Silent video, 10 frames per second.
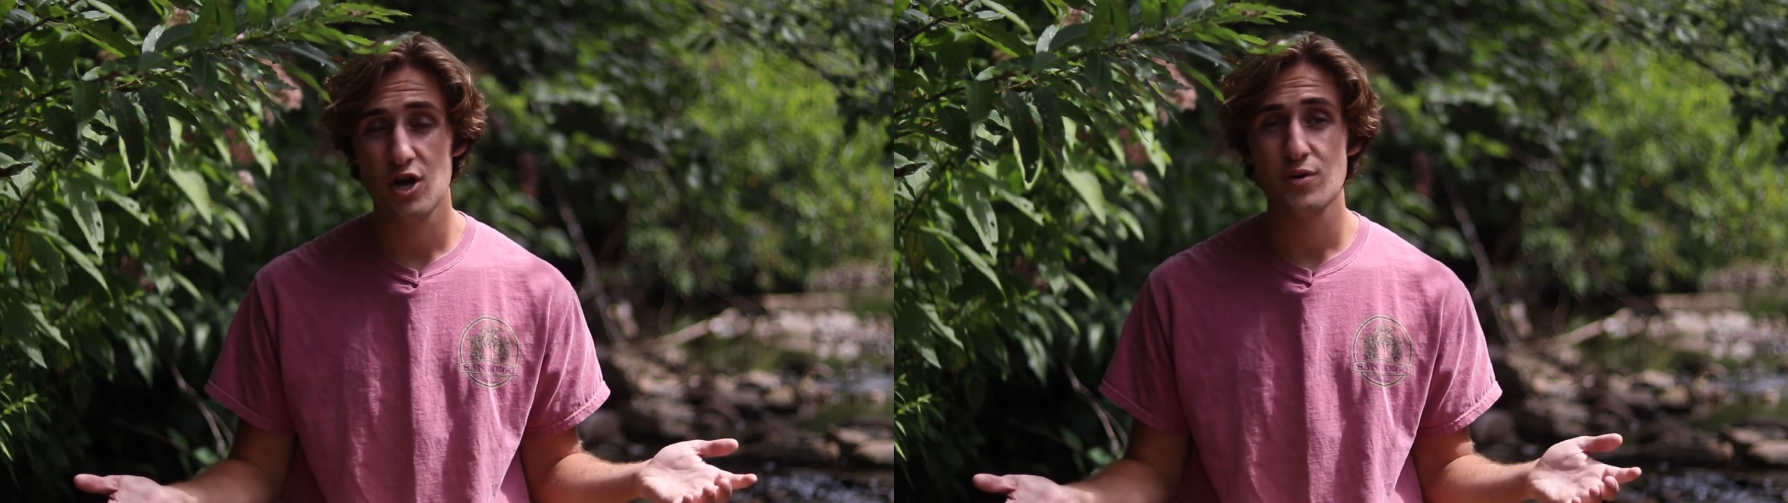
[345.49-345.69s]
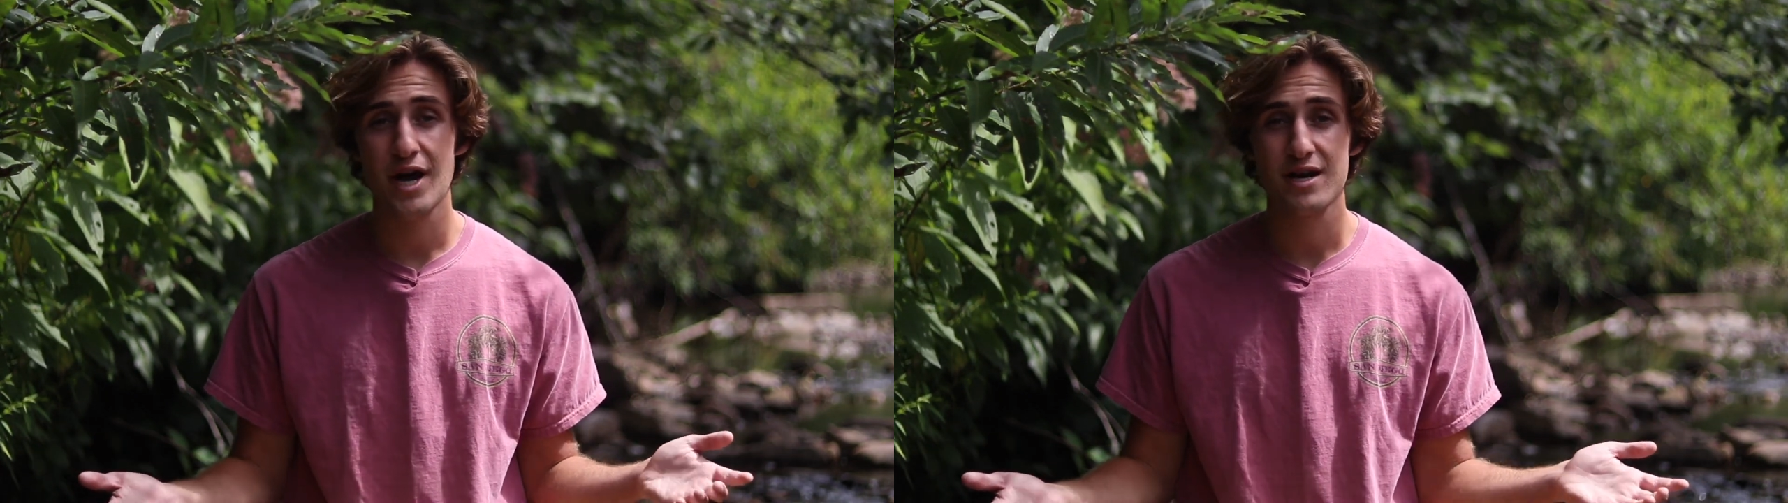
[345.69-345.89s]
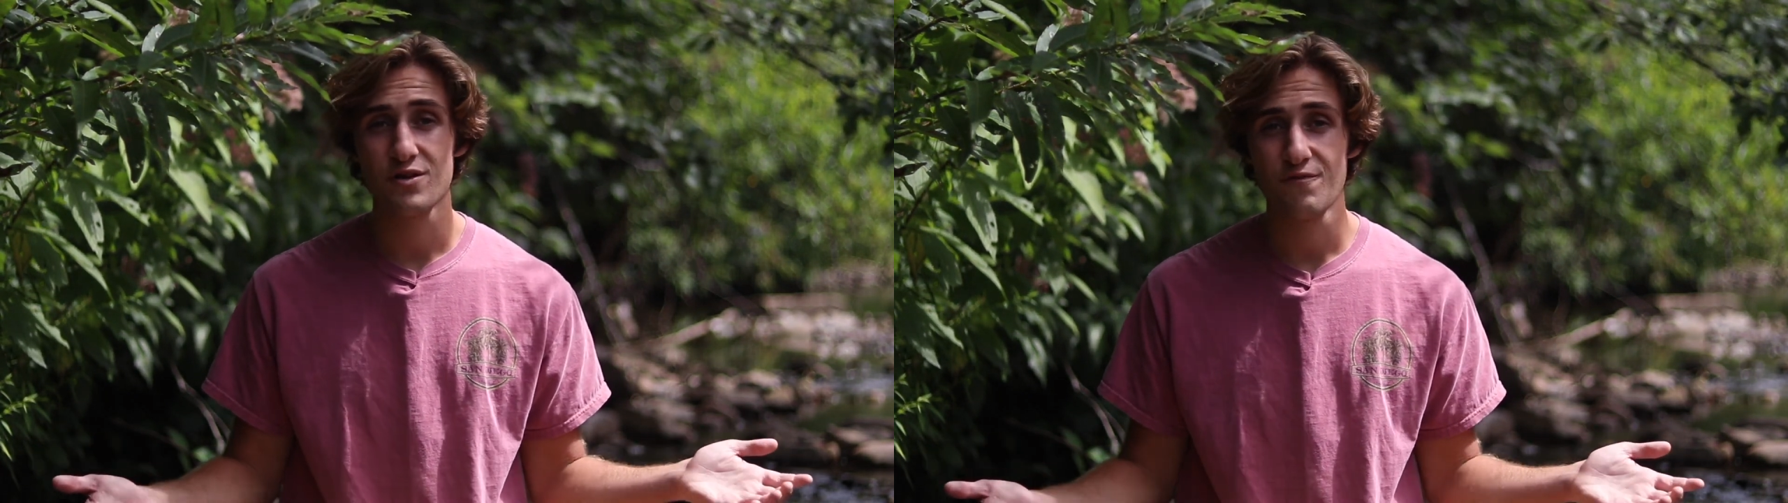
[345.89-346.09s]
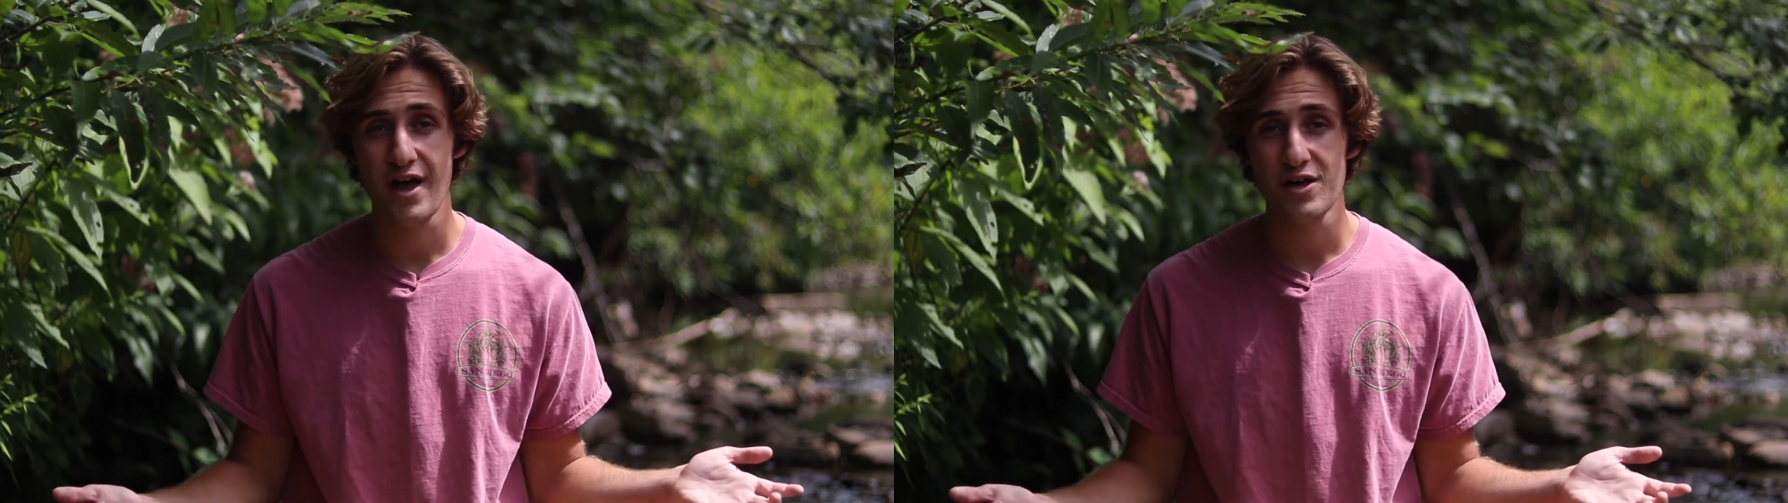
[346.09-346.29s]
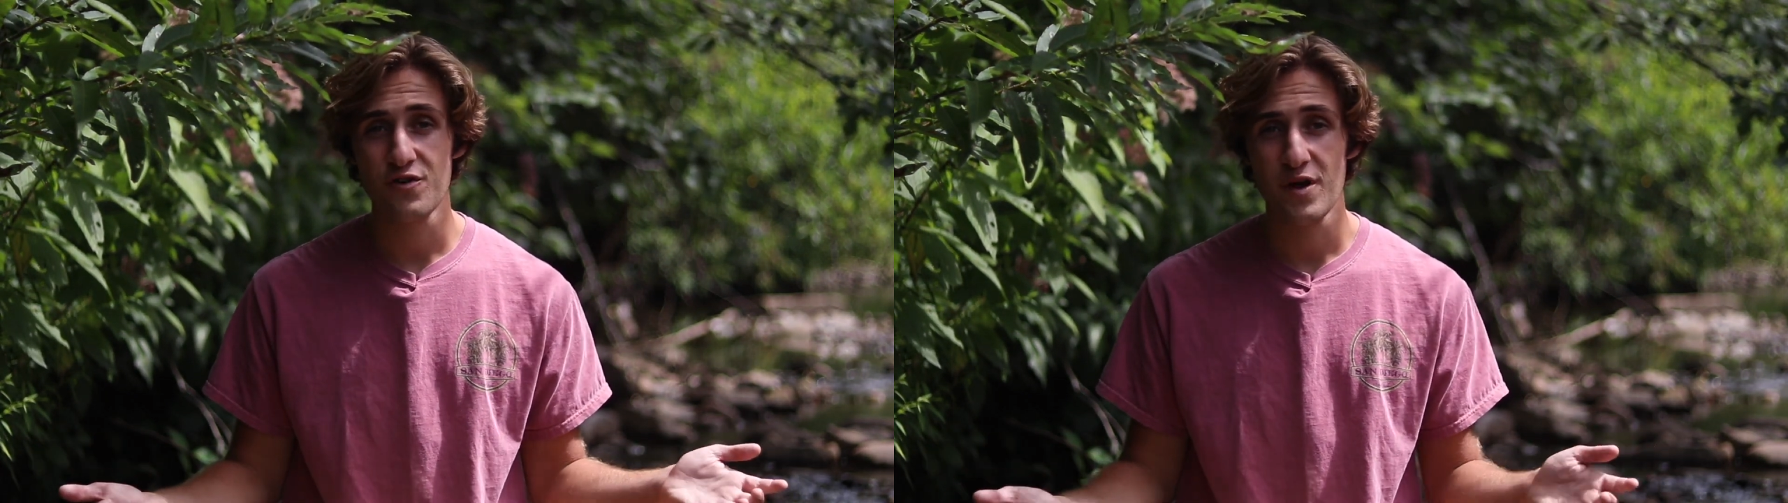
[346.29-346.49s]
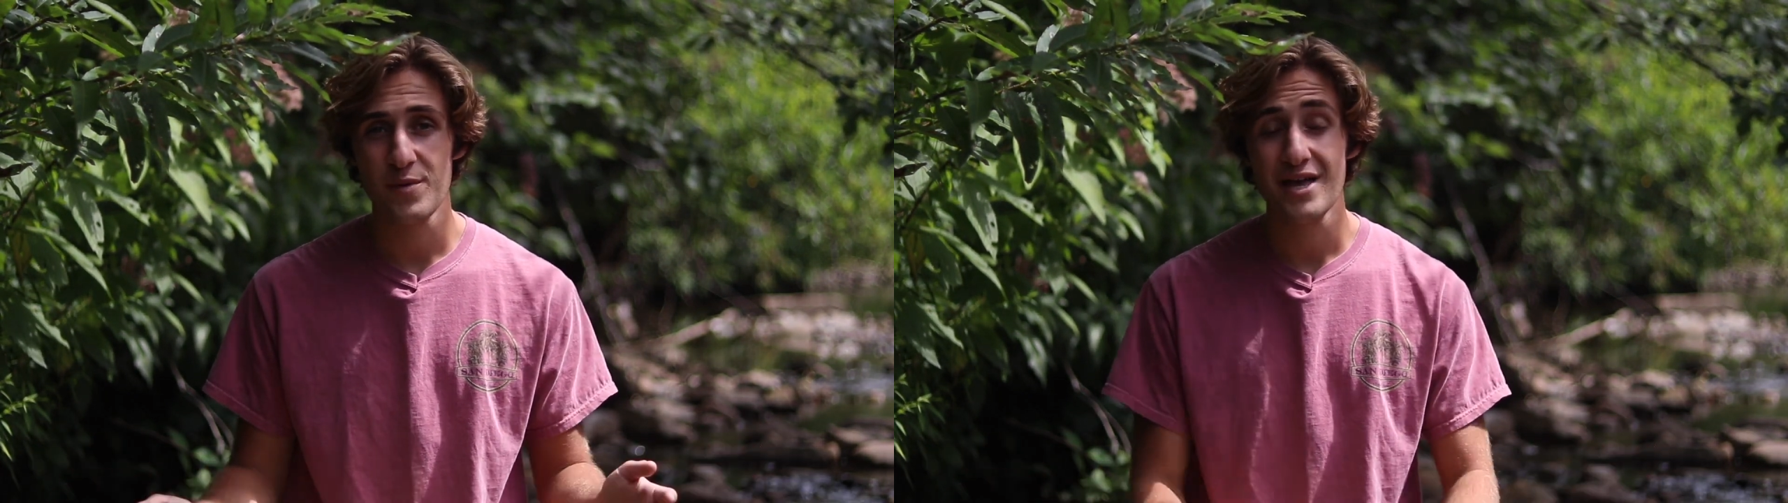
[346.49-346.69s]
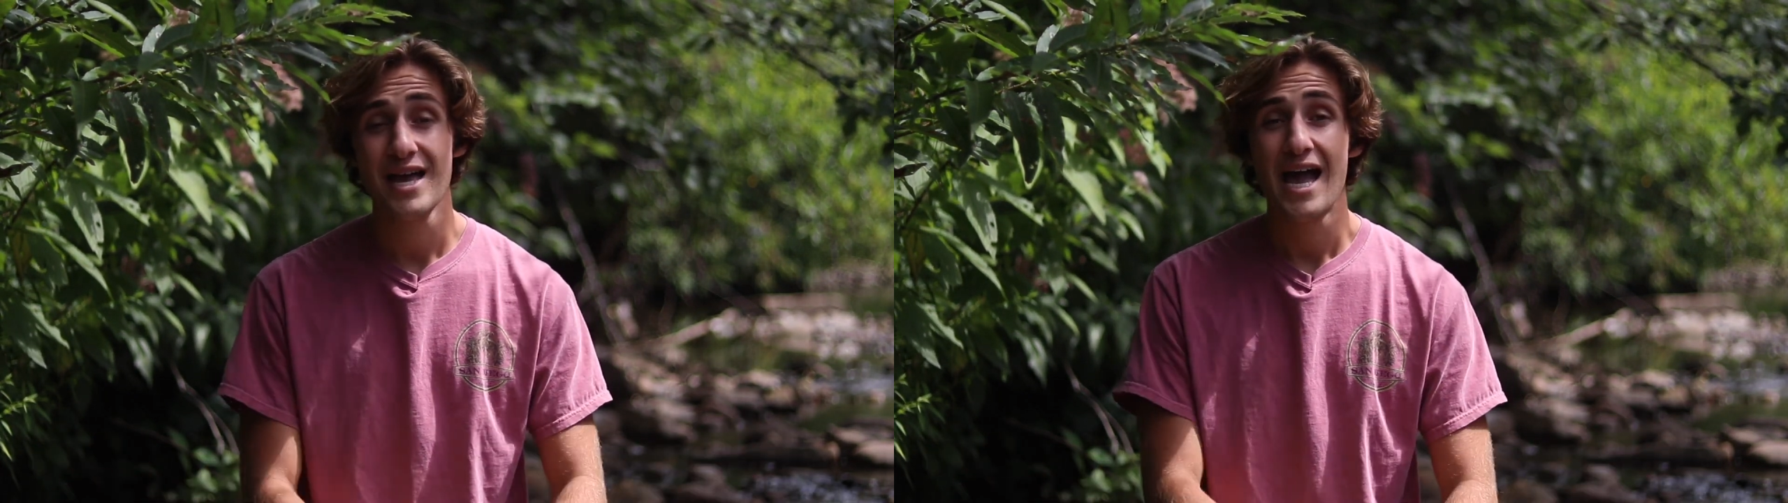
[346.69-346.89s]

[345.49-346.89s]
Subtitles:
got a little value from it,